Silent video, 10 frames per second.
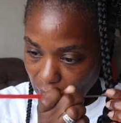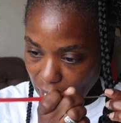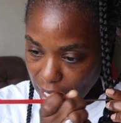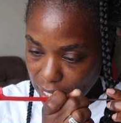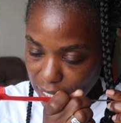
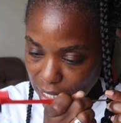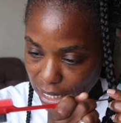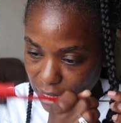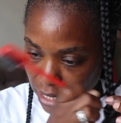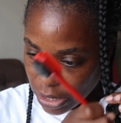And I did a
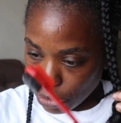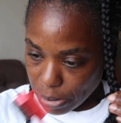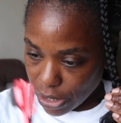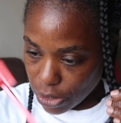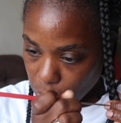little
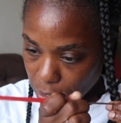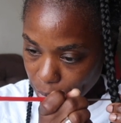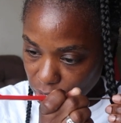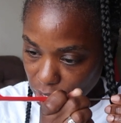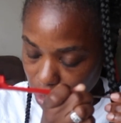bit of the weight
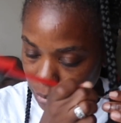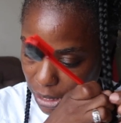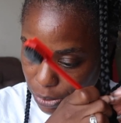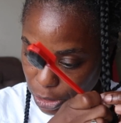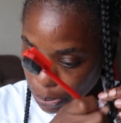machine, but
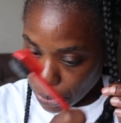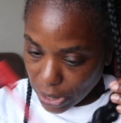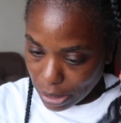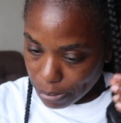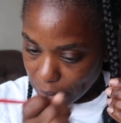it was
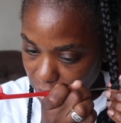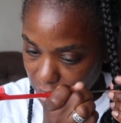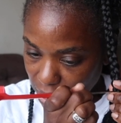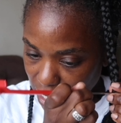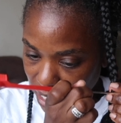pretty
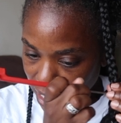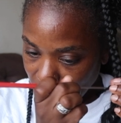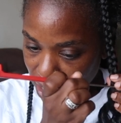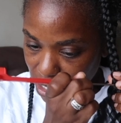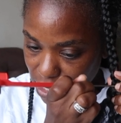busy in there.